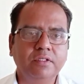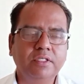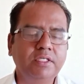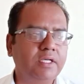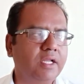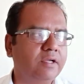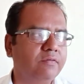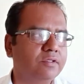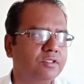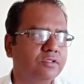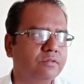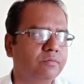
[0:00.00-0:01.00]
Written language
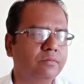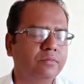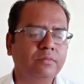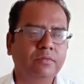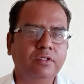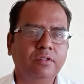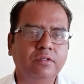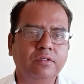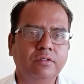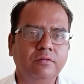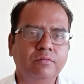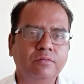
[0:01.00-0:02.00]
is
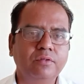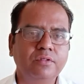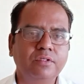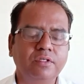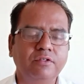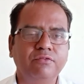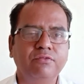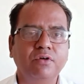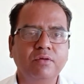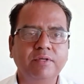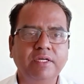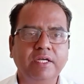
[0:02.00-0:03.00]
mostly
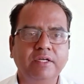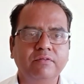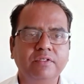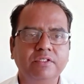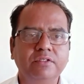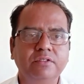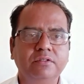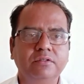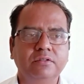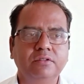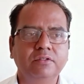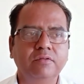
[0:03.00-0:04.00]
formal language.
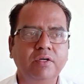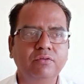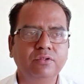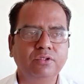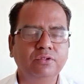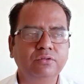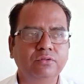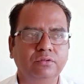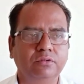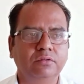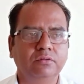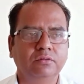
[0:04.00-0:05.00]
You have to
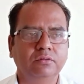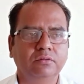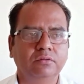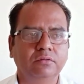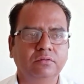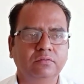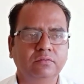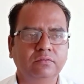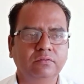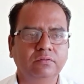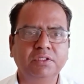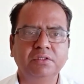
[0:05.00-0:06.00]
use
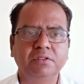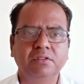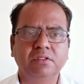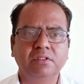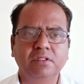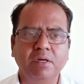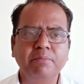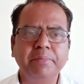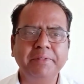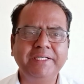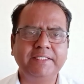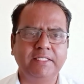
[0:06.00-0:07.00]
with
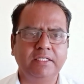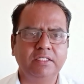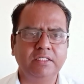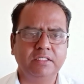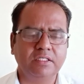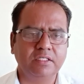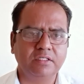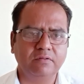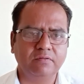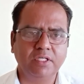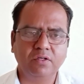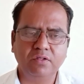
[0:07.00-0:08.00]
complete sentences
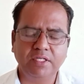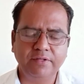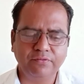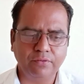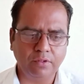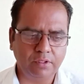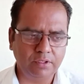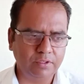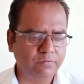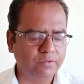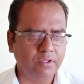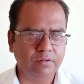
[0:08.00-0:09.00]
without any fault,
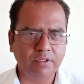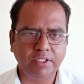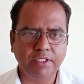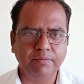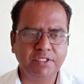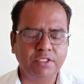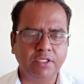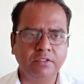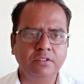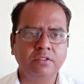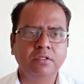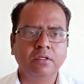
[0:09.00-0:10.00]
without any mistakes.